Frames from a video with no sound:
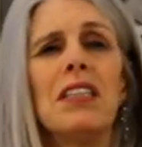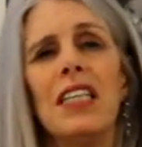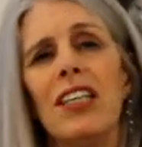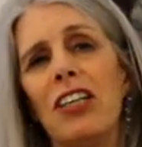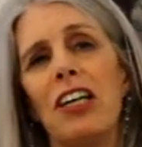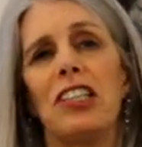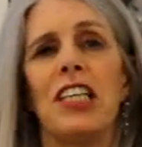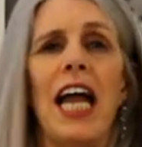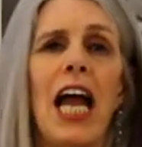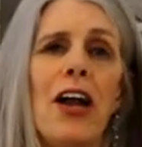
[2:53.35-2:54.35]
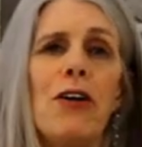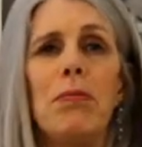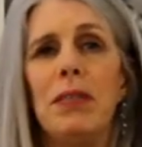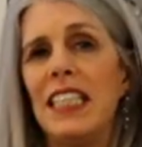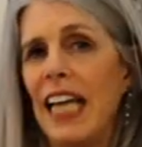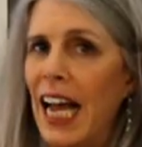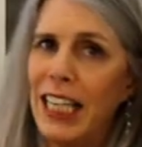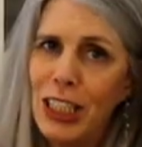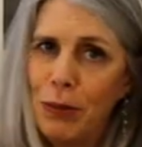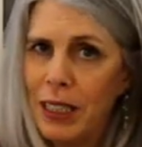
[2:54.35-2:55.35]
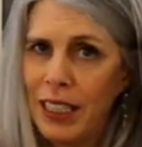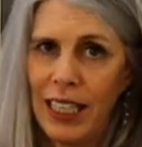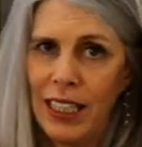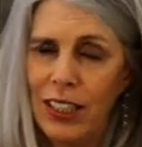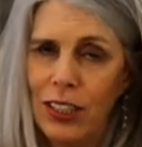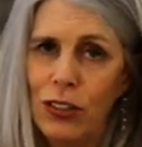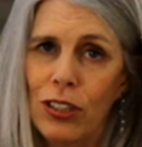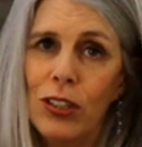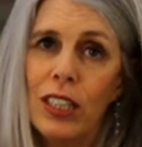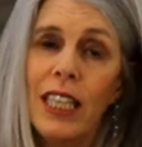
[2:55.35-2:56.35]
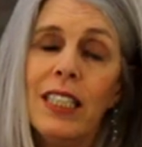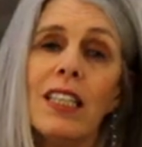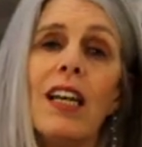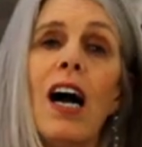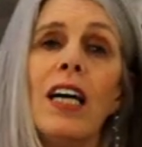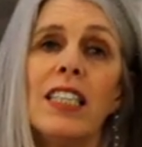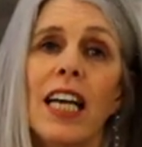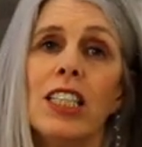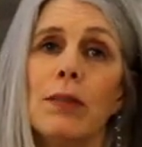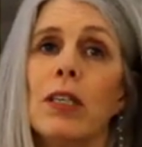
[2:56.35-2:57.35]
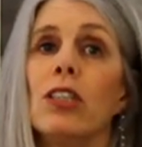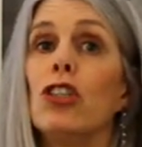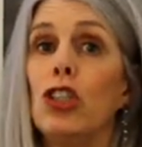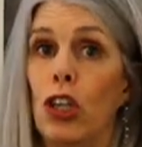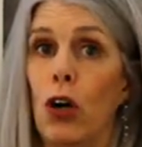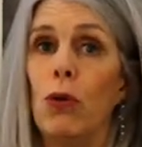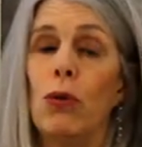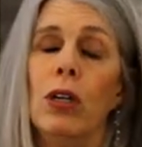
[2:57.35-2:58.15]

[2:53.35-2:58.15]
They're not terribly tangible things though. So the things that are tangible are the show.